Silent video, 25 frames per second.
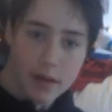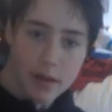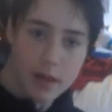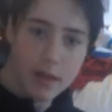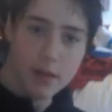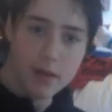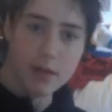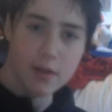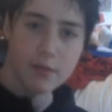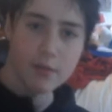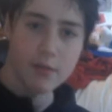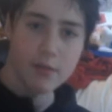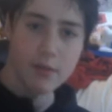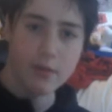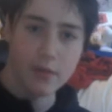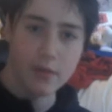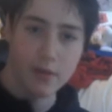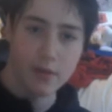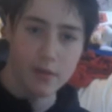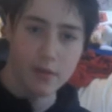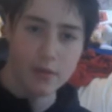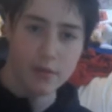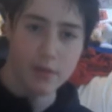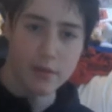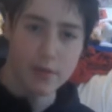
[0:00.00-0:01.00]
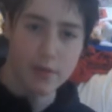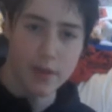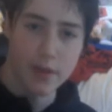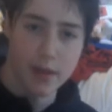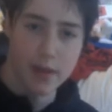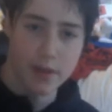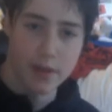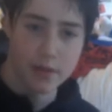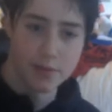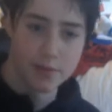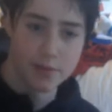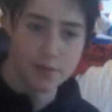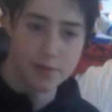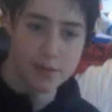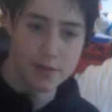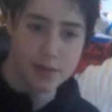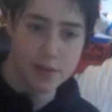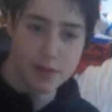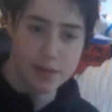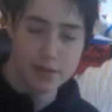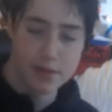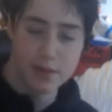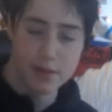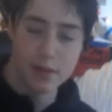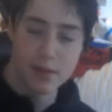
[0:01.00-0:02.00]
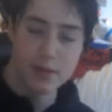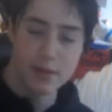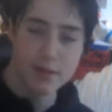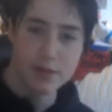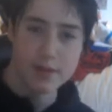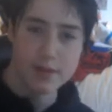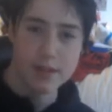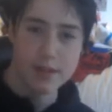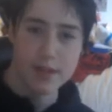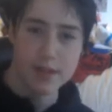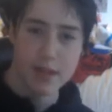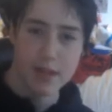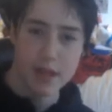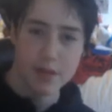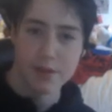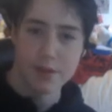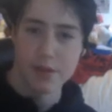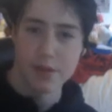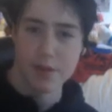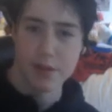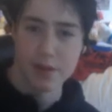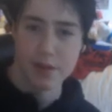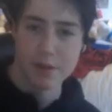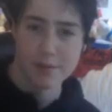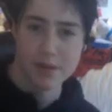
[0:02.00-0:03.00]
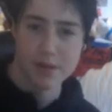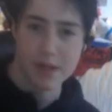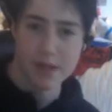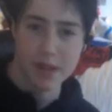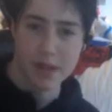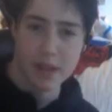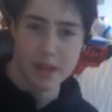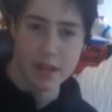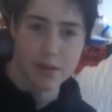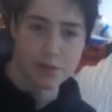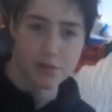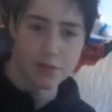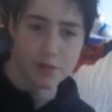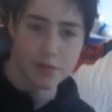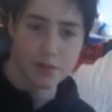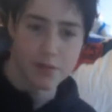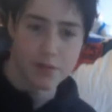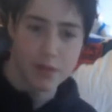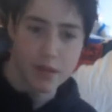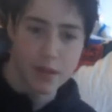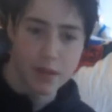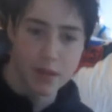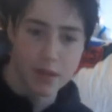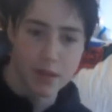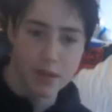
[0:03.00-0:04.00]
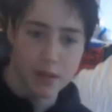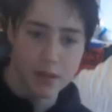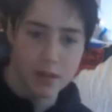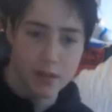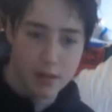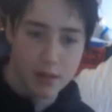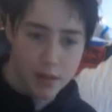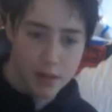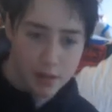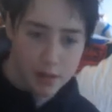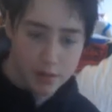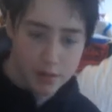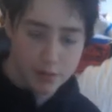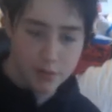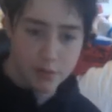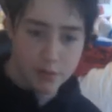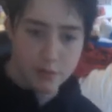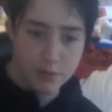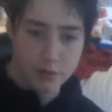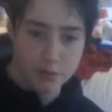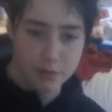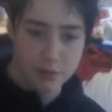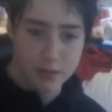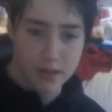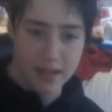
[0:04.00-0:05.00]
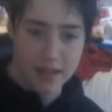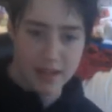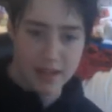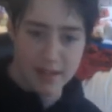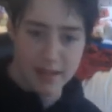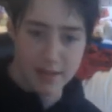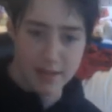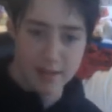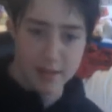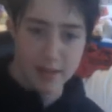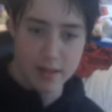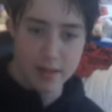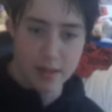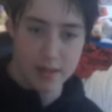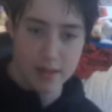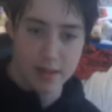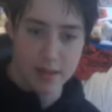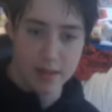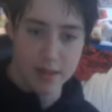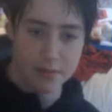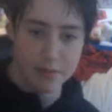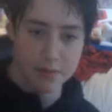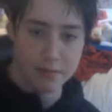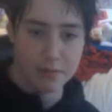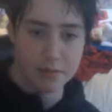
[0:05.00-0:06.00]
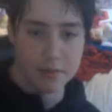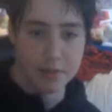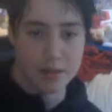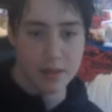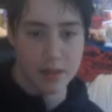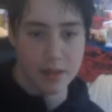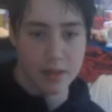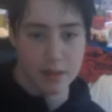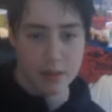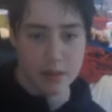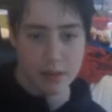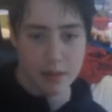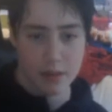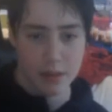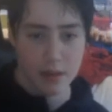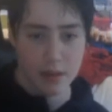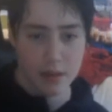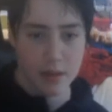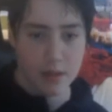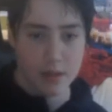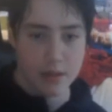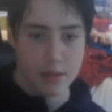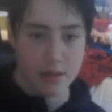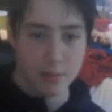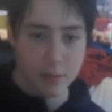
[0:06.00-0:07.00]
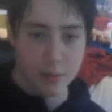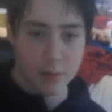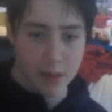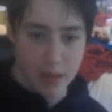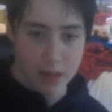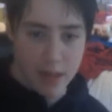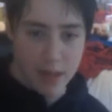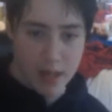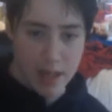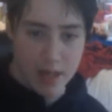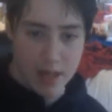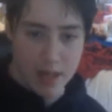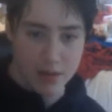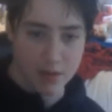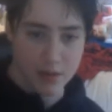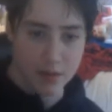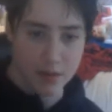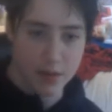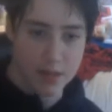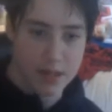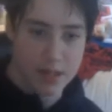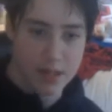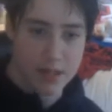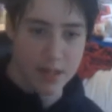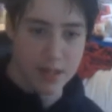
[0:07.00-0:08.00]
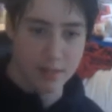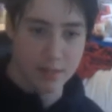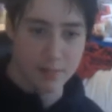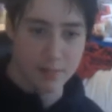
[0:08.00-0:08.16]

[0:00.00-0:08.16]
that we've learned the factors, let's just see how it all comes together. On June 28th, 1914, Serbian nationalist named